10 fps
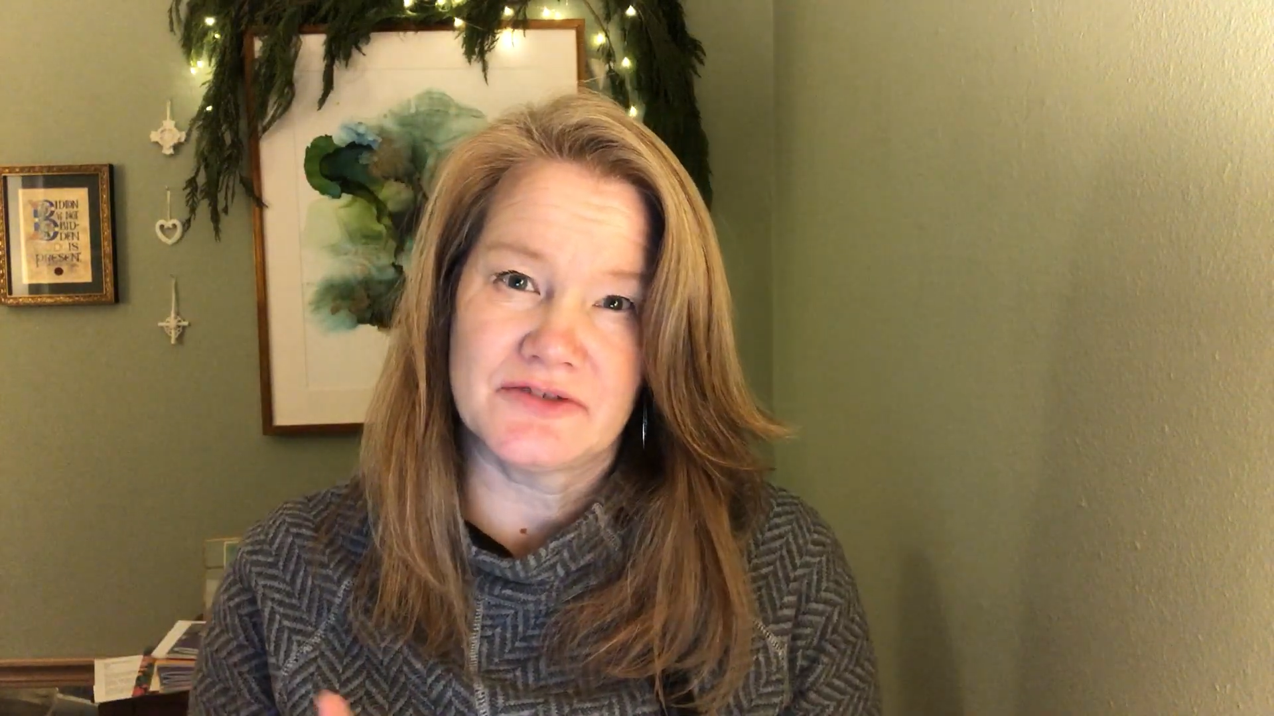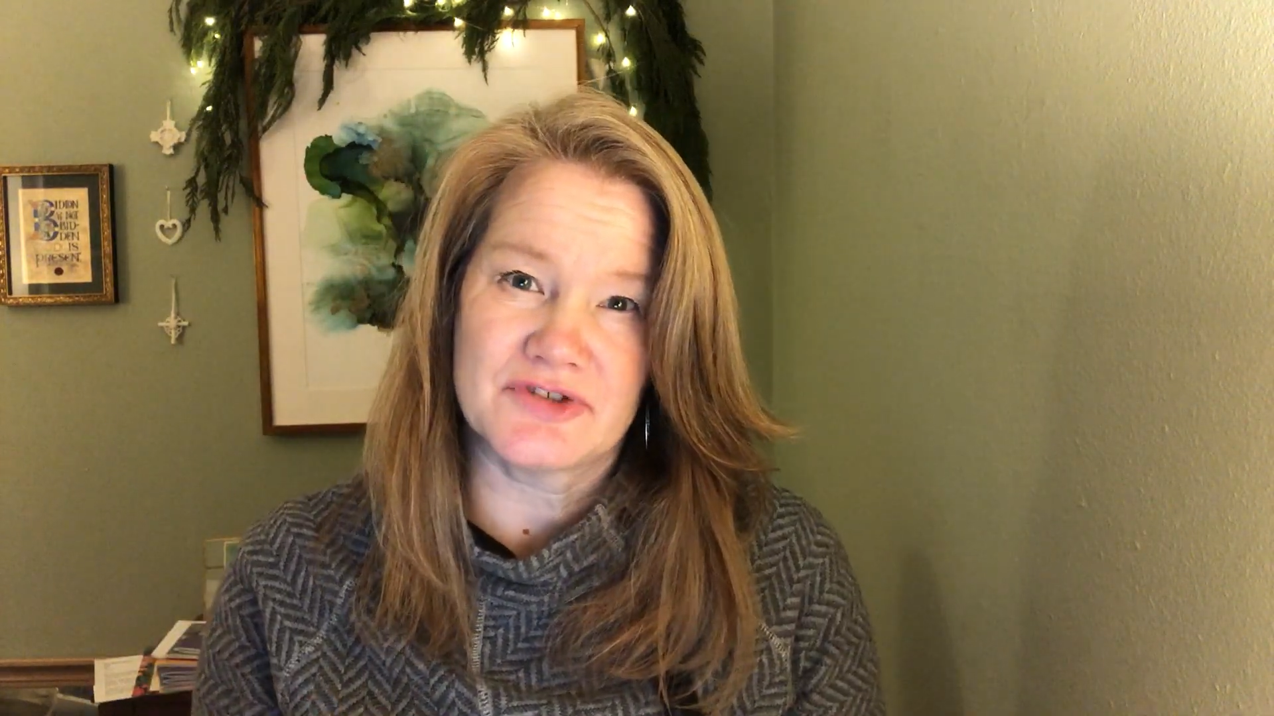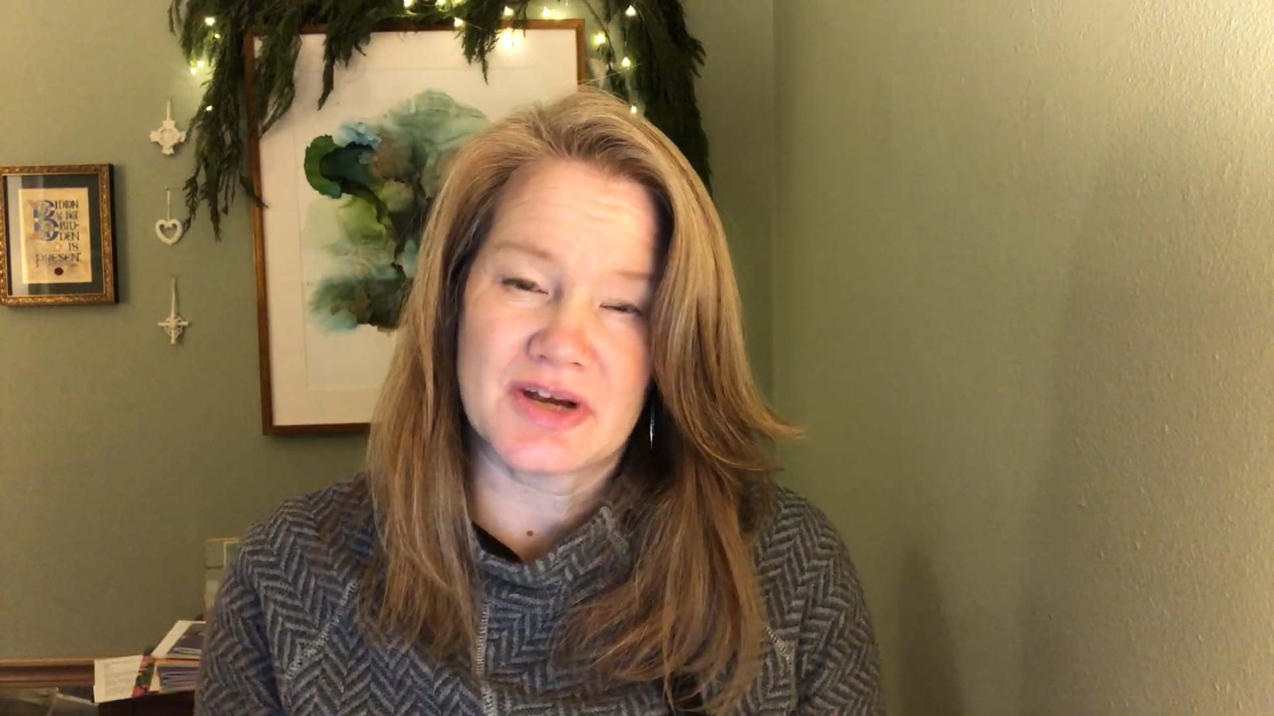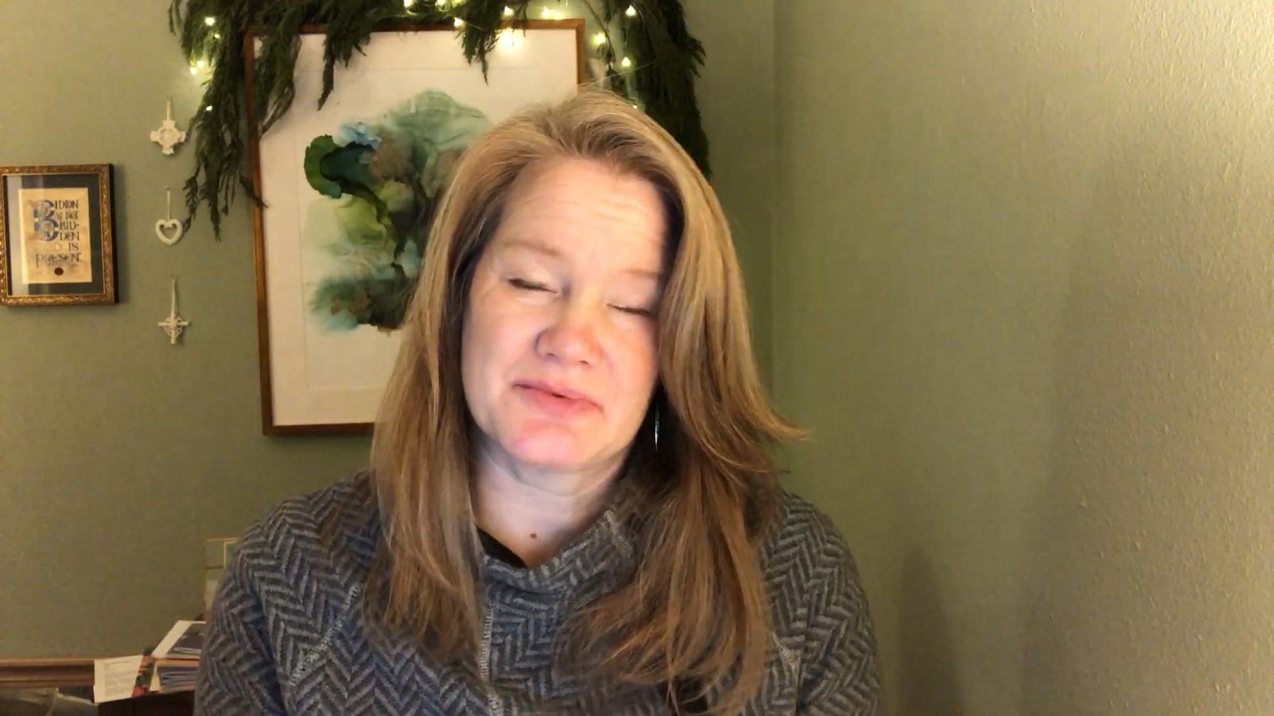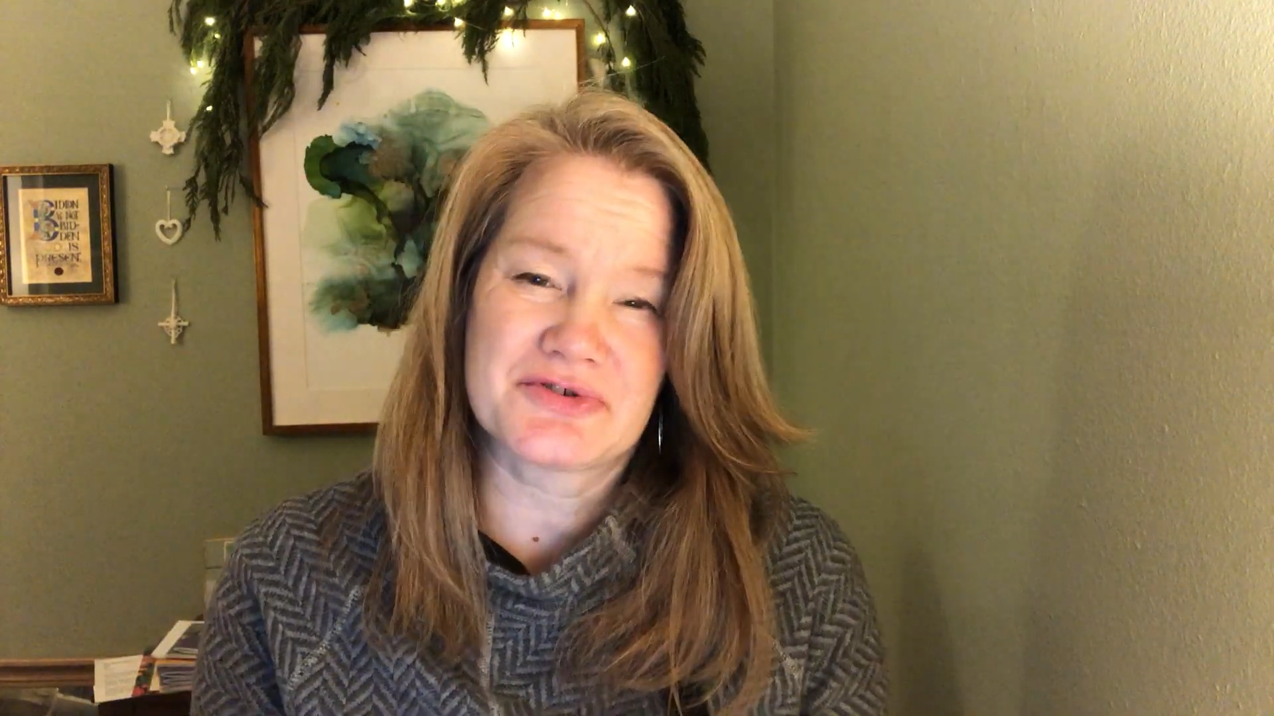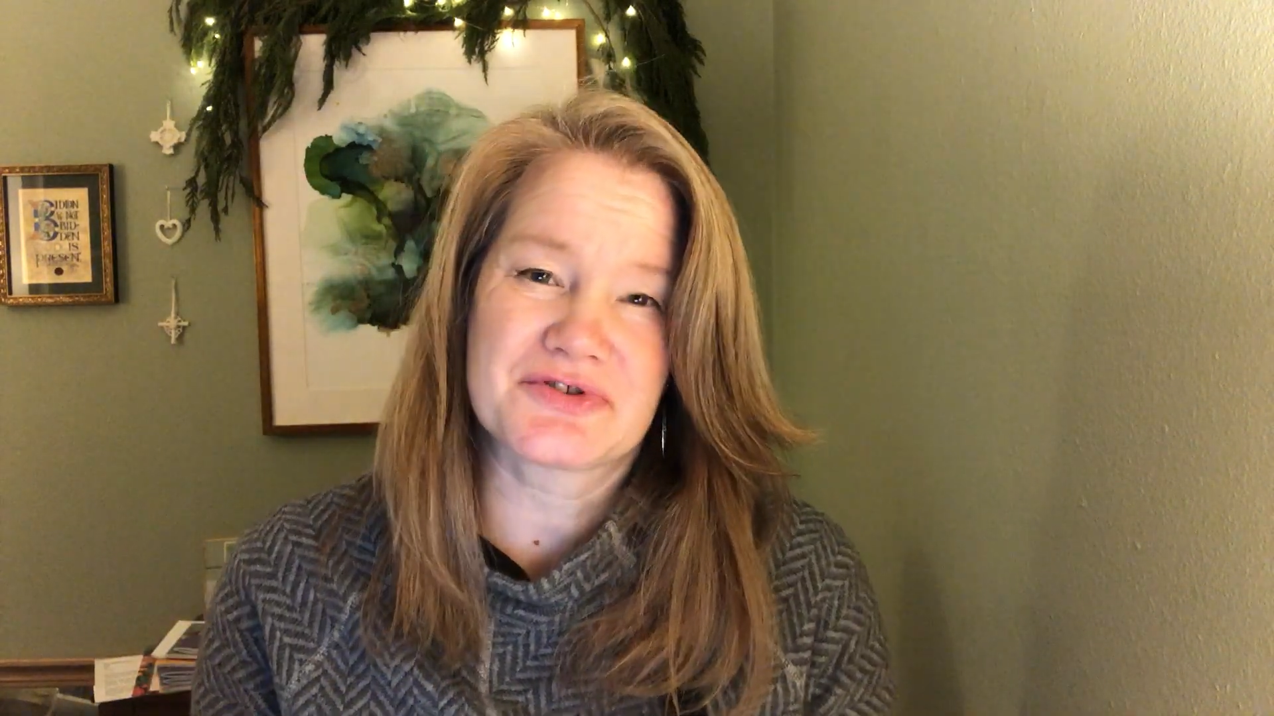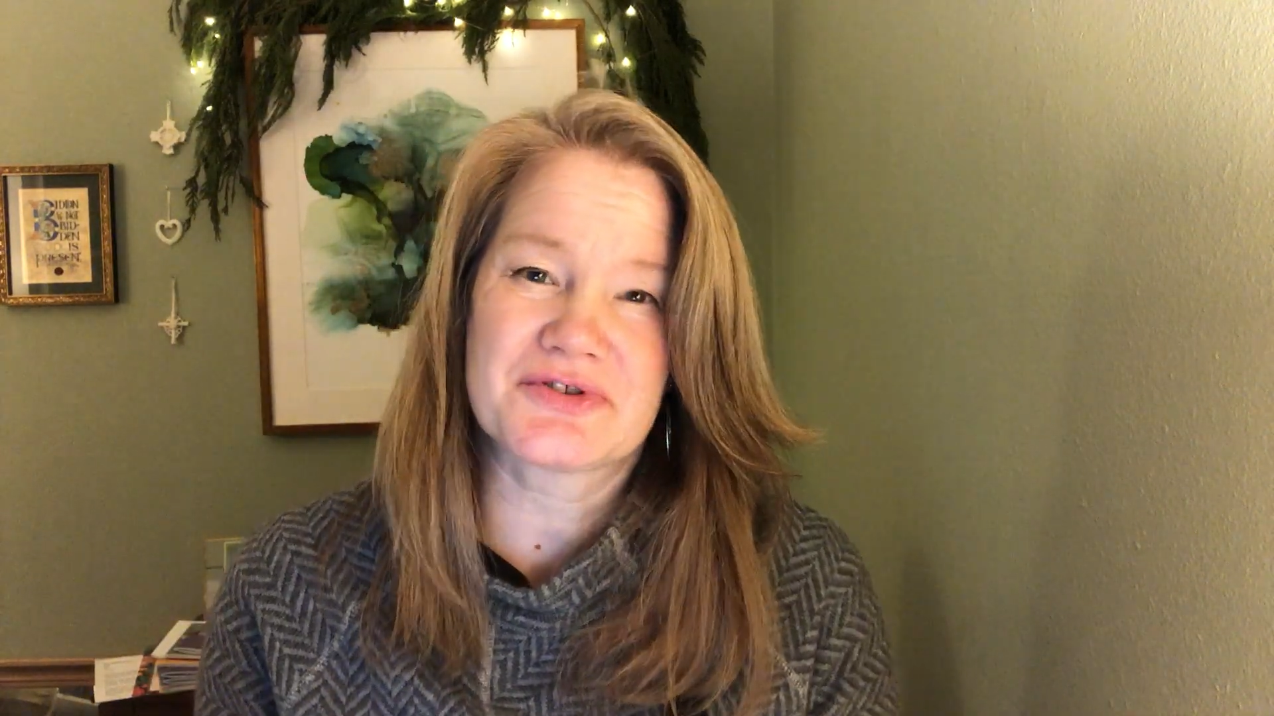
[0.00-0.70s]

of chapters